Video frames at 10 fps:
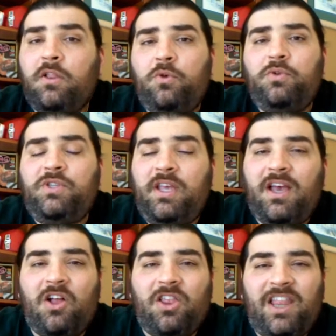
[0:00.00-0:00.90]

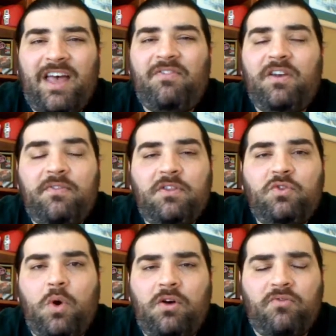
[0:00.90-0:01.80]
losing 11 of the
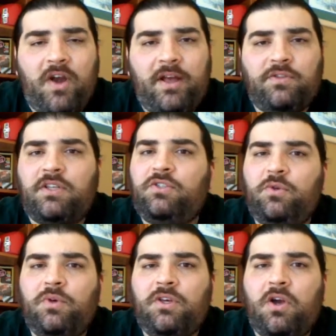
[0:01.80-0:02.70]
12 rounds on
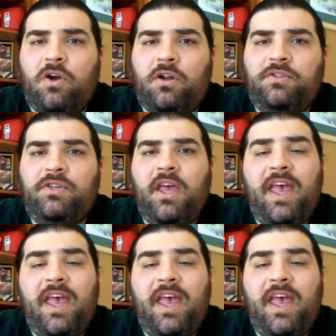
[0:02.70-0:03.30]
two of the cards,